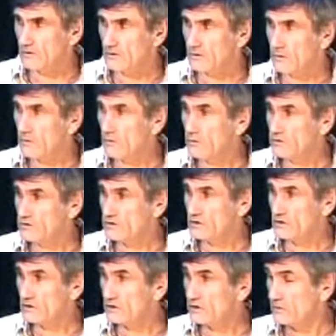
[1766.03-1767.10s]
know
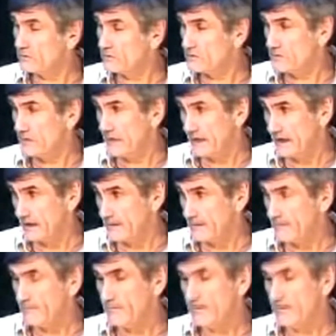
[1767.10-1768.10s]
who's good, who's bad,